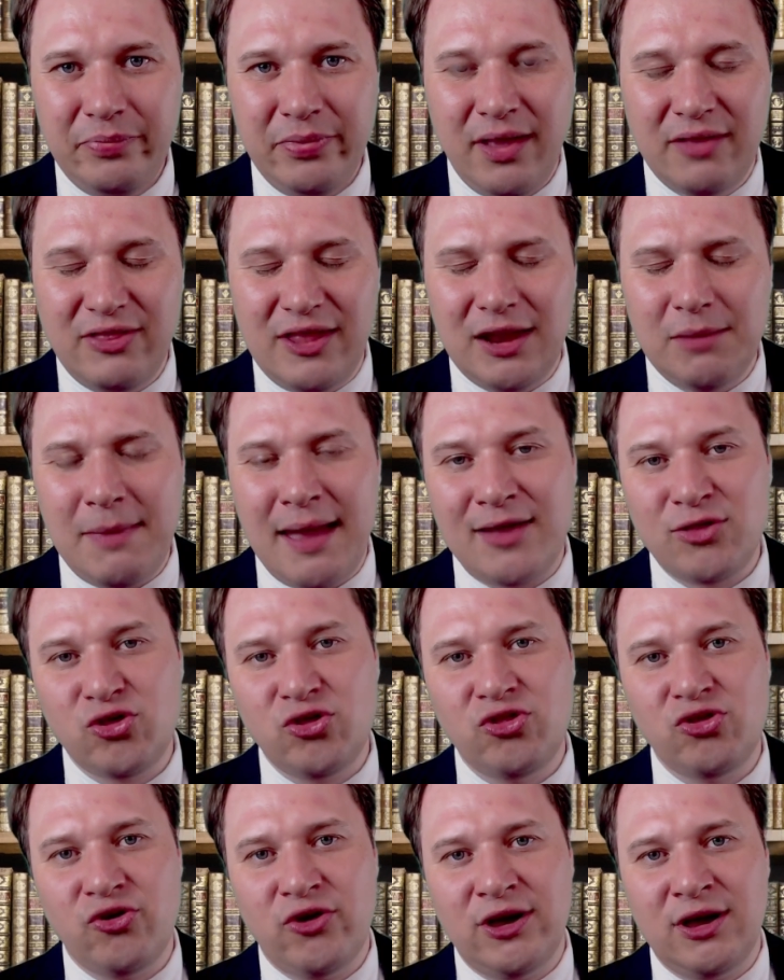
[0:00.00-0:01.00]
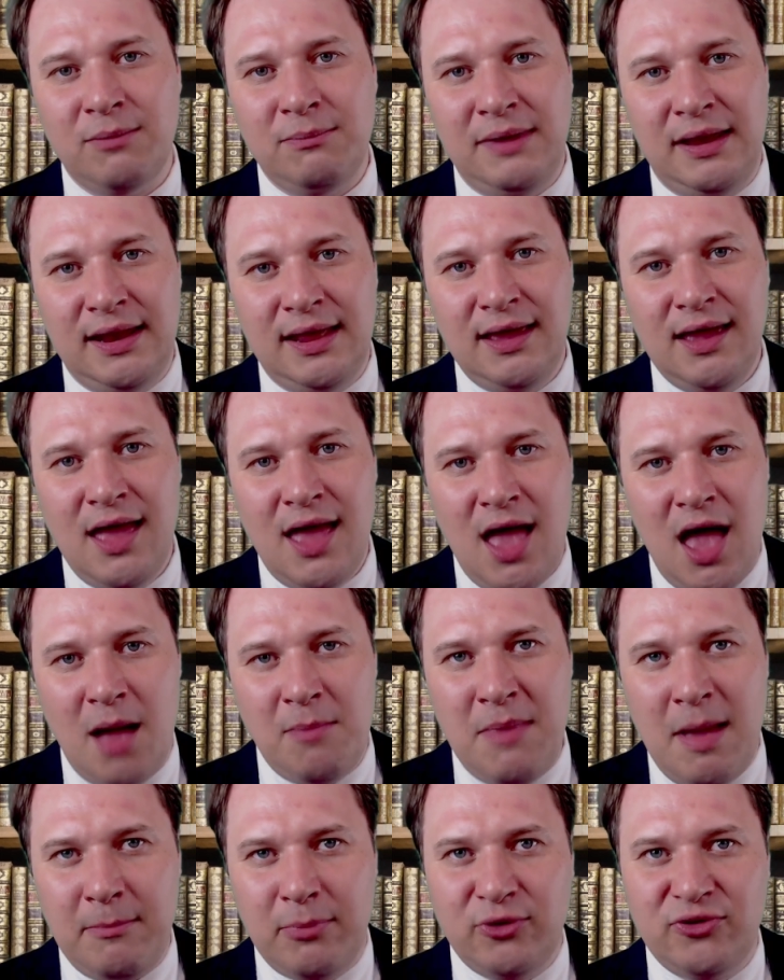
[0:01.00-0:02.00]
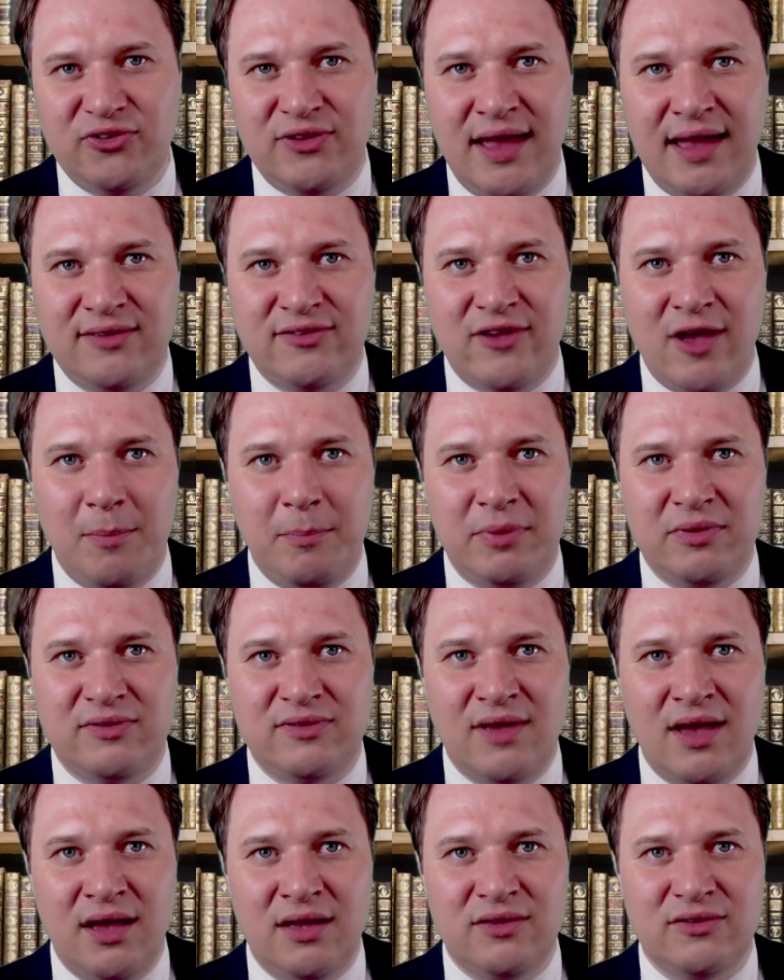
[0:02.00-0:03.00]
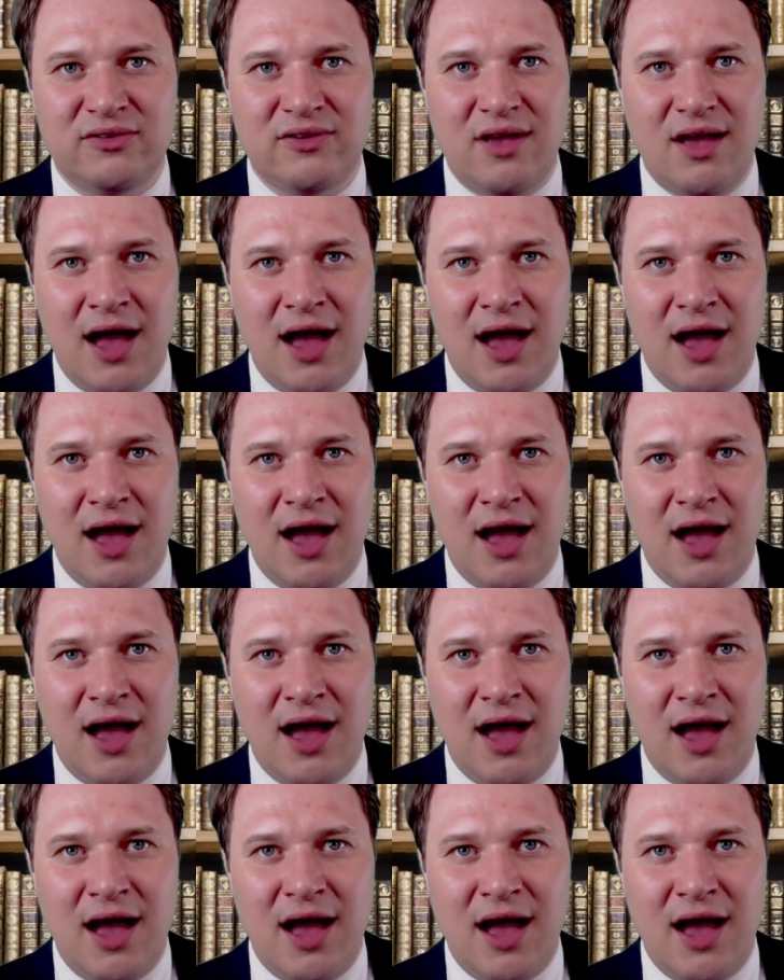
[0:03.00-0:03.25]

Then imagine during a meeting, a member stands up and says,